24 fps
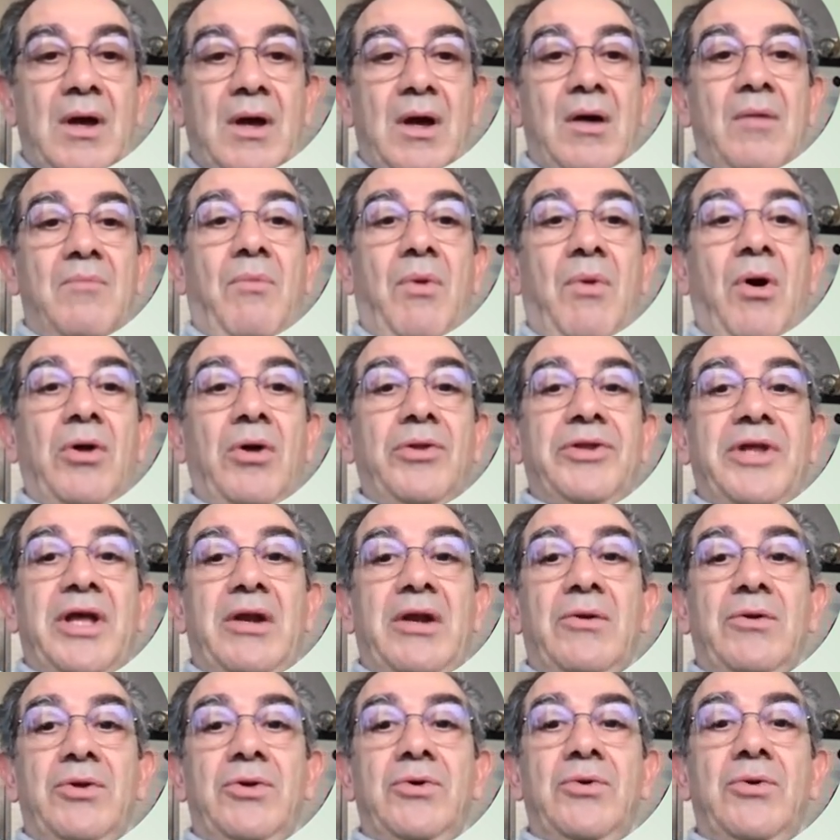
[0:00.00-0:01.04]

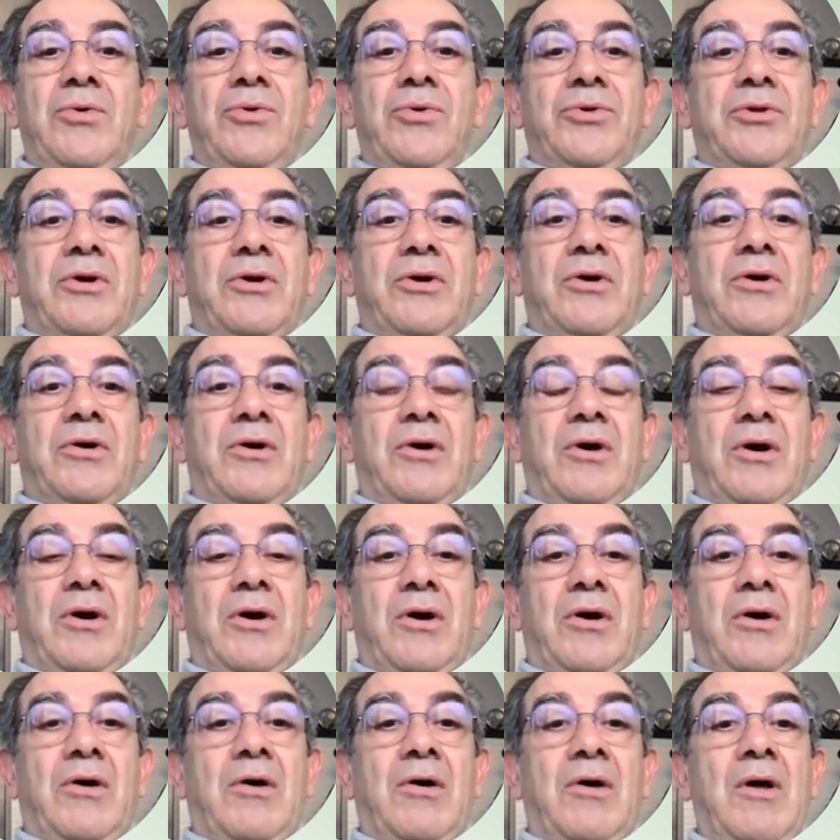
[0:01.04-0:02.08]
model used
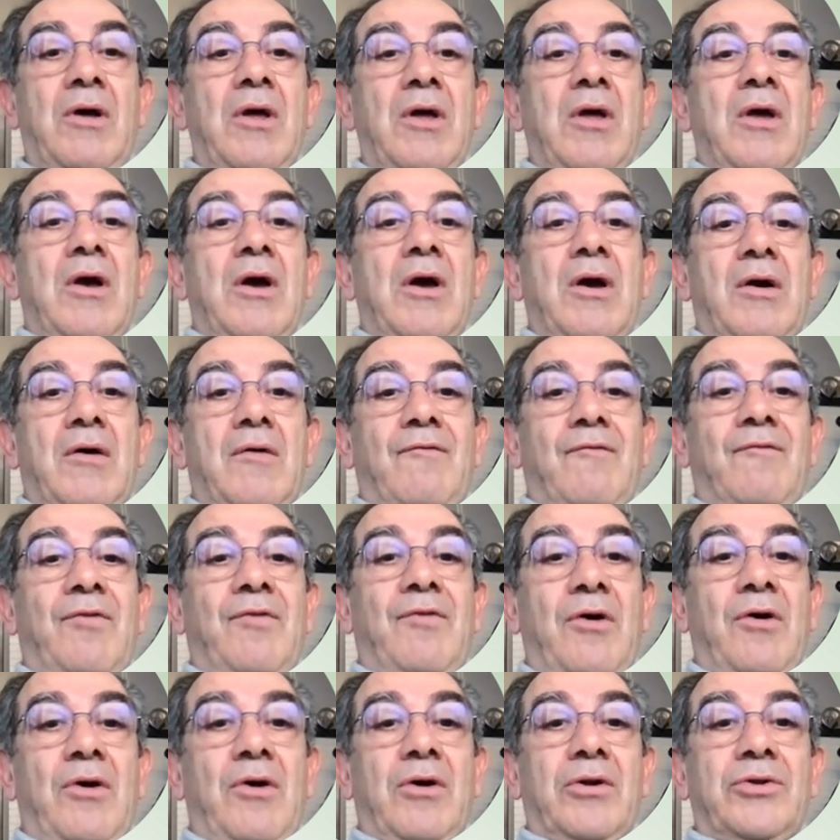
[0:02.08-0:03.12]

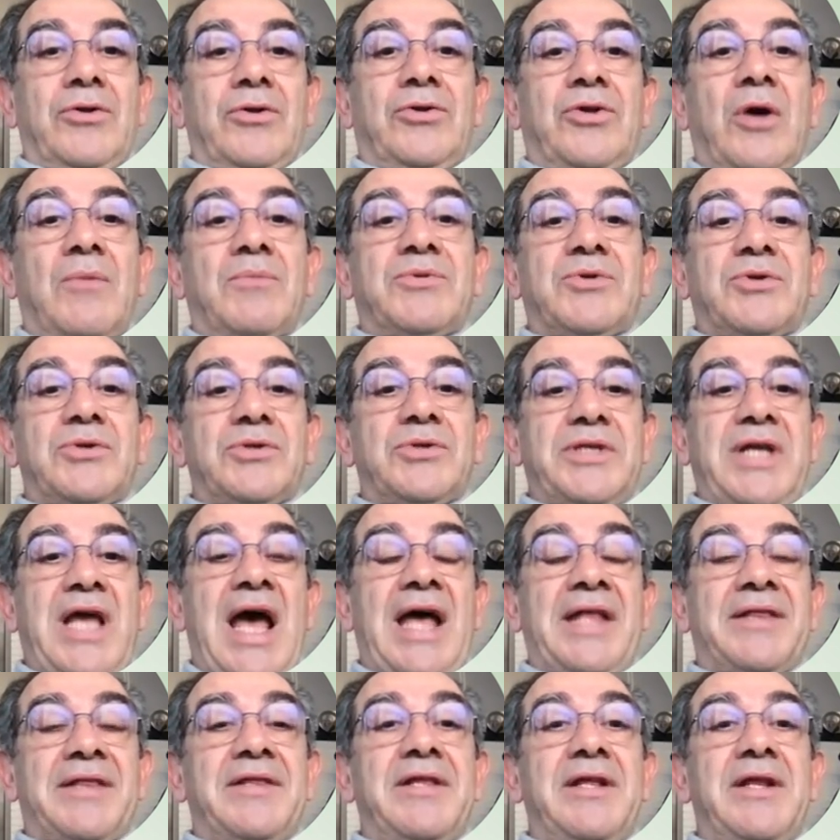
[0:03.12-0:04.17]
for the Thomson
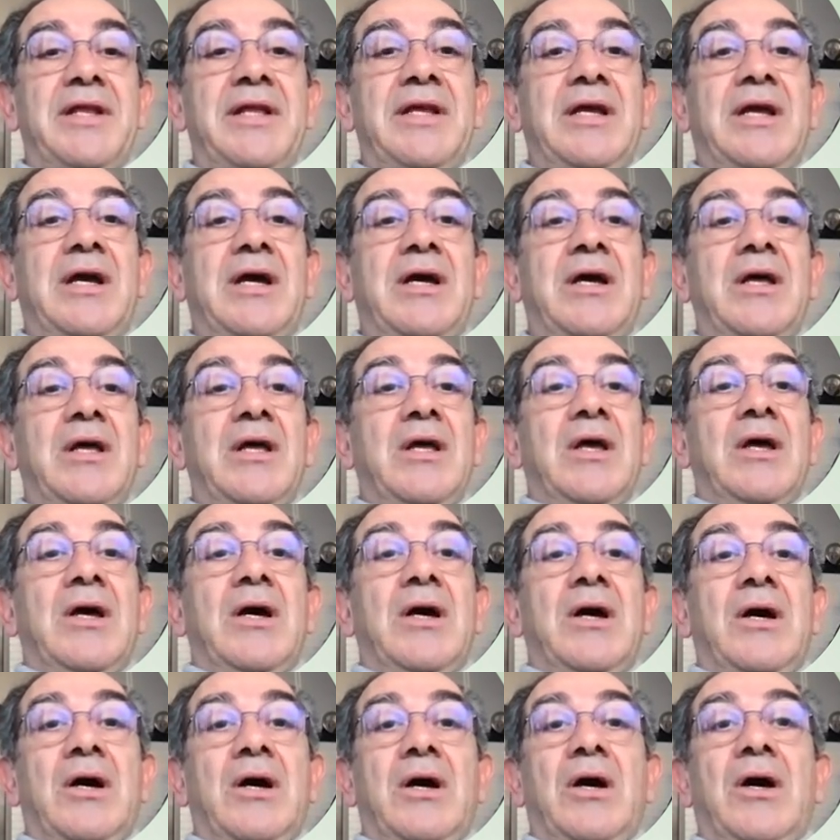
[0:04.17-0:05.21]
scattering
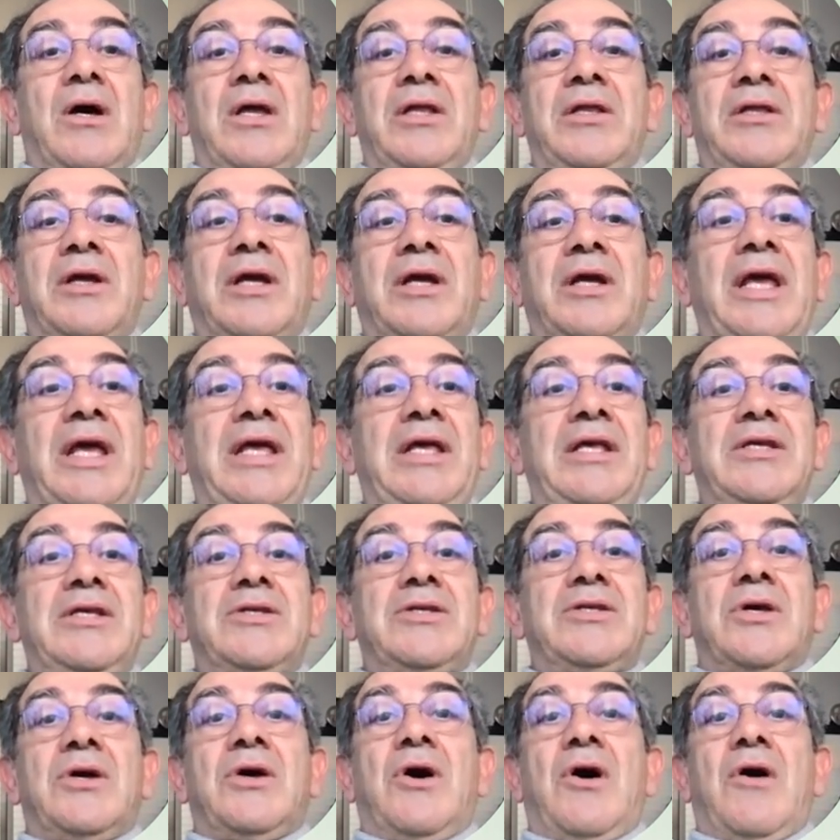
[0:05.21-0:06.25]
in the
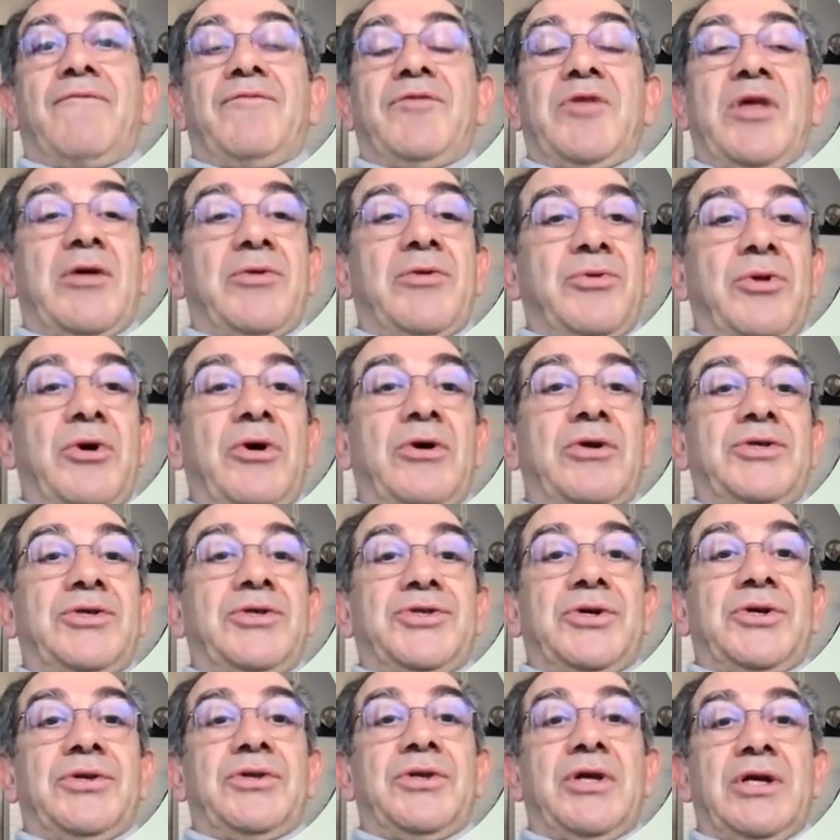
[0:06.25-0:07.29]
case of the
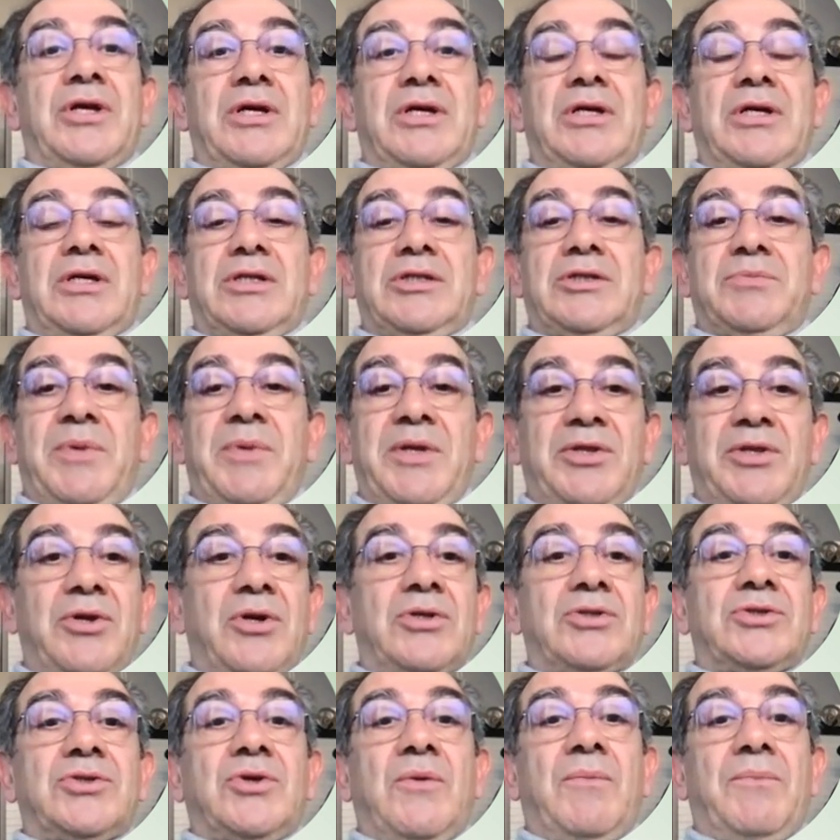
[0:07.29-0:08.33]
absorption
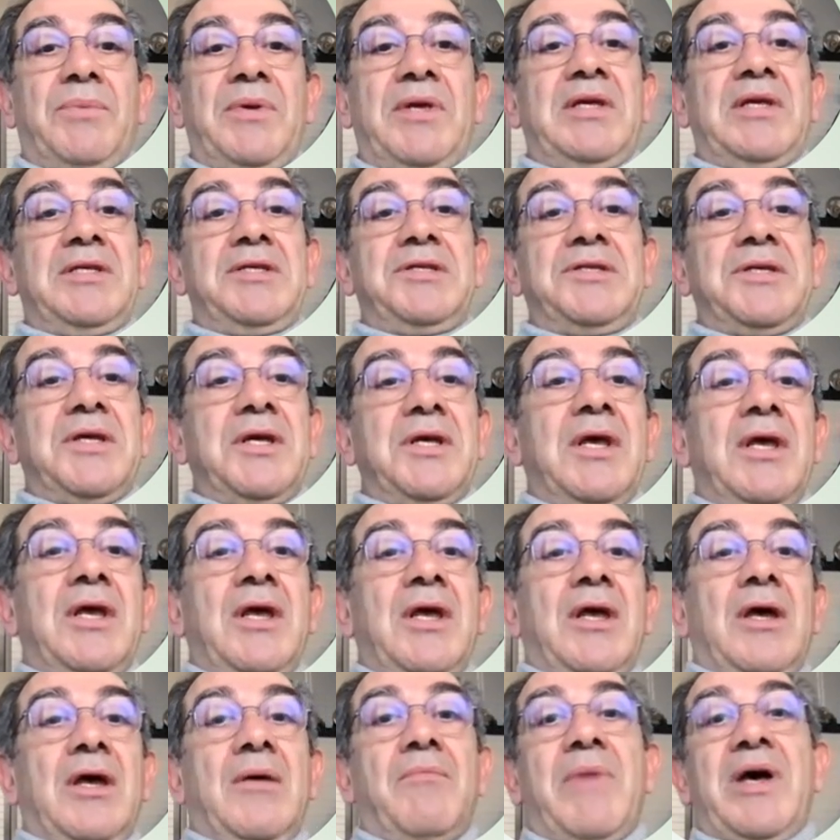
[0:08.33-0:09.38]
spectroscopies
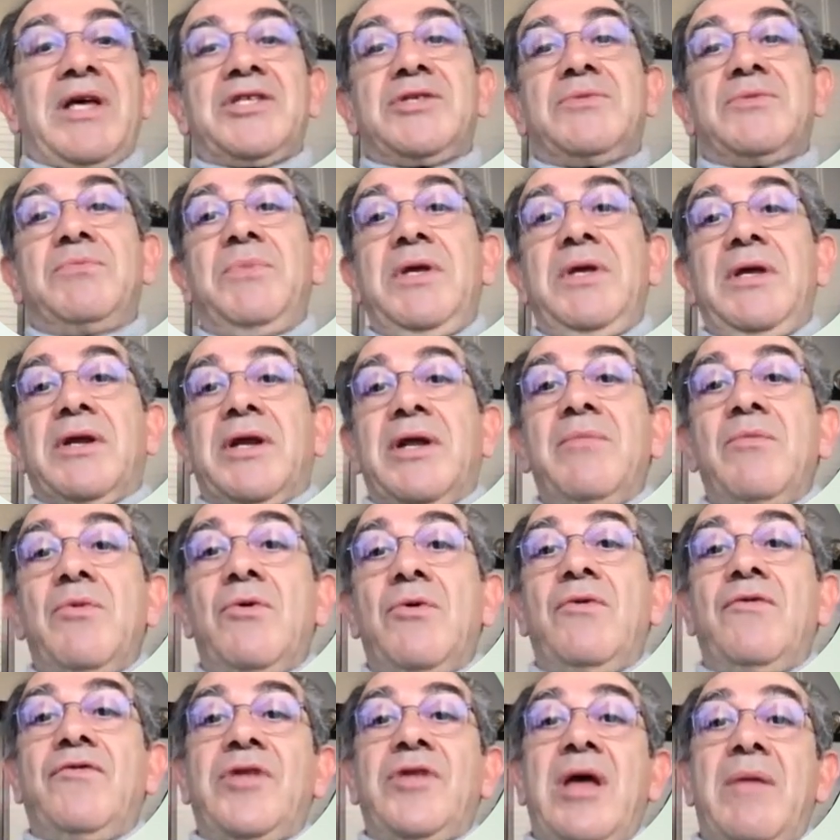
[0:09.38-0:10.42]
must be
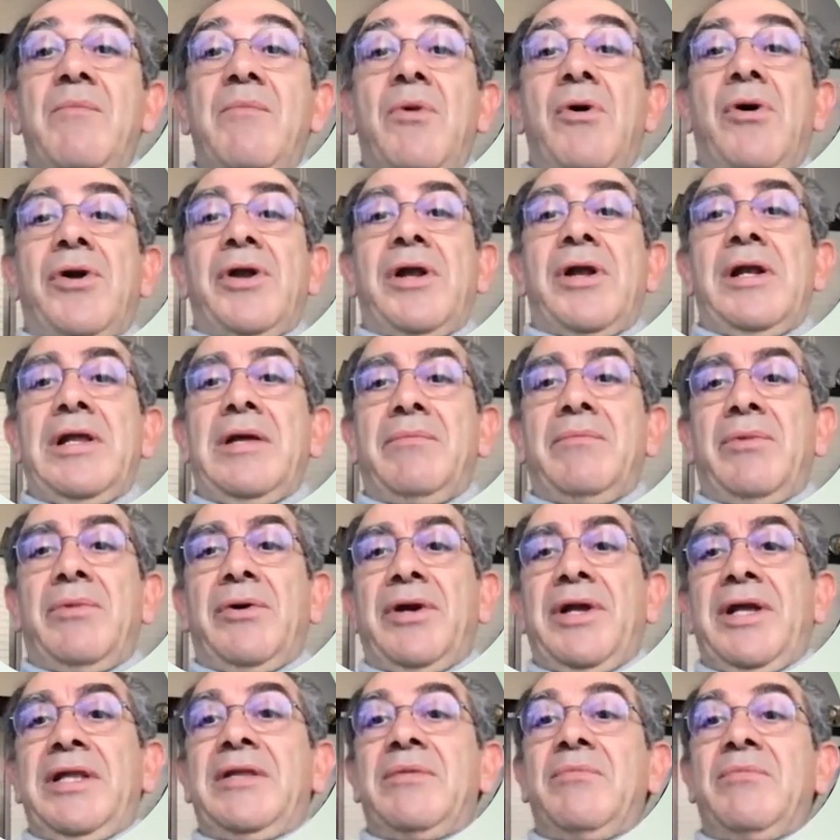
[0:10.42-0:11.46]
removed. A more
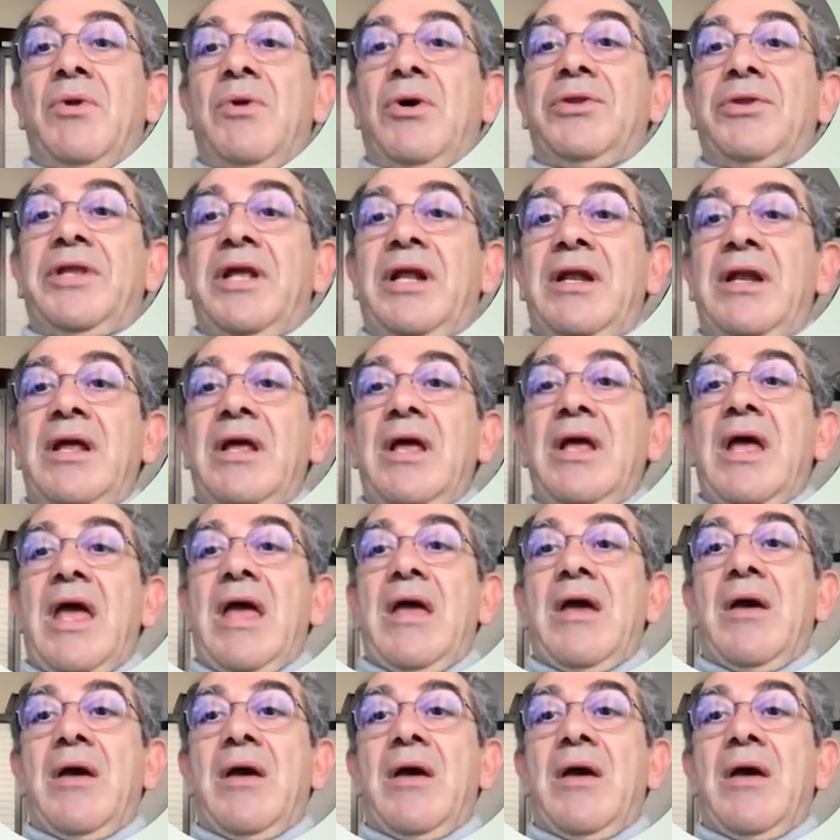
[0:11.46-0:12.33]
elaborate model